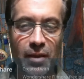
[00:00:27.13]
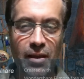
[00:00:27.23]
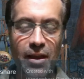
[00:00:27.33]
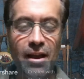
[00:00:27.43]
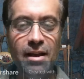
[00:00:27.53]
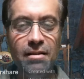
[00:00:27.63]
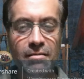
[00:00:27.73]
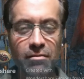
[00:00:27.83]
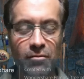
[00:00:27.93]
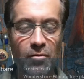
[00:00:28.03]

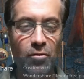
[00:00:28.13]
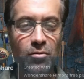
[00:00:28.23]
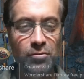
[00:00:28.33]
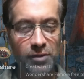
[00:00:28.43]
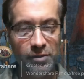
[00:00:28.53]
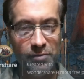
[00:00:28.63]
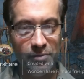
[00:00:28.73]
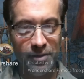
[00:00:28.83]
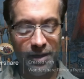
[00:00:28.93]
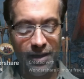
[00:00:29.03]
in old
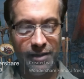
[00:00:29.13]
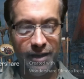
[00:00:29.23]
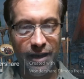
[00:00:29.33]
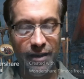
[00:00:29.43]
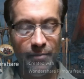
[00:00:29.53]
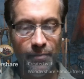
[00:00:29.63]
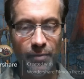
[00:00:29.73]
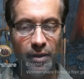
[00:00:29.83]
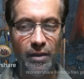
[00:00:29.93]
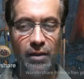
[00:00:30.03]
school D&D,
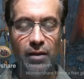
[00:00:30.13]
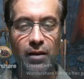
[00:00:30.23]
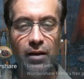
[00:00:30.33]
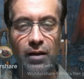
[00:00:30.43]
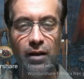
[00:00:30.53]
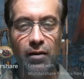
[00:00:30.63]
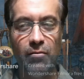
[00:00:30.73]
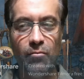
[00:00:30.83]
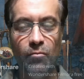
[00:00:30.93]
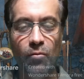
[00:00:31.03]

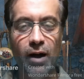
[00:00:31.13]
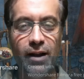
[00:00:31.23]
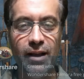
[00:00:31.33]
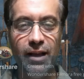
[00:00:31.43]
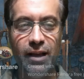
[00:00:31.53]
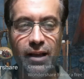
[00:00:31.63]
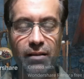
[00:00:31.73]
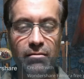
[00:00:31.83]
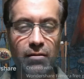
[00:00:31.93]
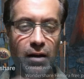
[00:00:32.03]

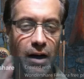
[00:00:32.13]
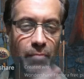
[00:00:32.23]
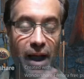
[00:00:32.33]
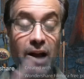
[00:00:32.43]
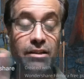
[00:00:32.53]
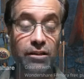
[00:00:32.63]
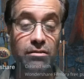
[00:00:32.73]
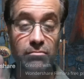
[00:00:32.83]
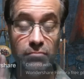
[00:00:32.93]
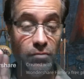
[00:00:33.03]
1E on back, actually
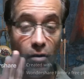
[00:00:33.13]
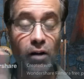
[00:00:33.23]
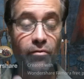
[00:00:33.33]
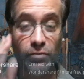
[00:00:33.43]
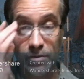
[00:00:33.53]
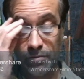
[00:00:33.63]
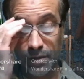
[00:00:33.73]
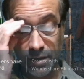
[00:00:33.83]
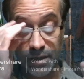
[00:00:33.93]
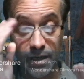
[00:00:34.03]
all of old school
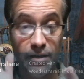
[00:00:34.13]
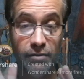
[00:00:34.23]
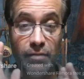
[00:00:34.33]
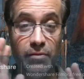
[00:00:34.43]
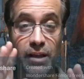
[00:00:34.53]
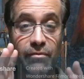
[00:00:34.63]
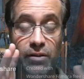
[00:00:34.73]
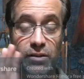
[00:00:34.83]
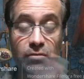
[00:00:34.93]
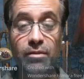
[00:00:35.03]
D&D, come to think of
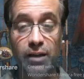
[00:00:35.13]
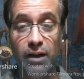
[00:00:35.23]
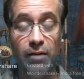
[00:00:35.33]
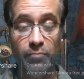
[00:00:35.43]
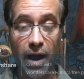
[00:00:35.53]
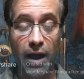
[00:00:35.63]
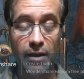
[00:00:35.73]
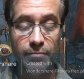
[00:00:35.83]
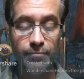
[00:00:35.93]
it, 2E on back,